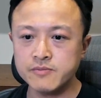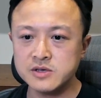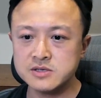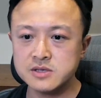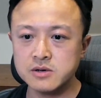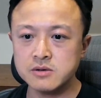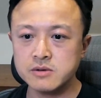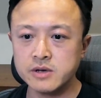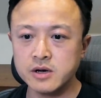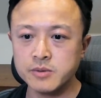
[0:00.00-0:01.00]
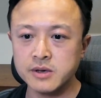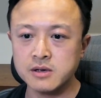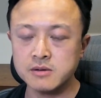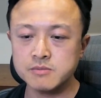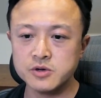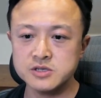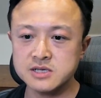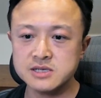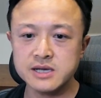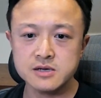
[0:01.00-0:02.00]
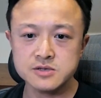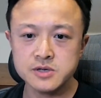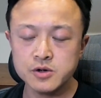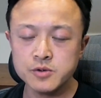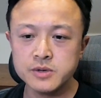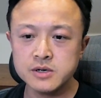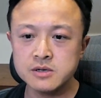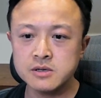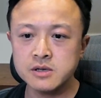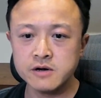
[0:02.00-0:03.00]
So helping projects like Australian Open,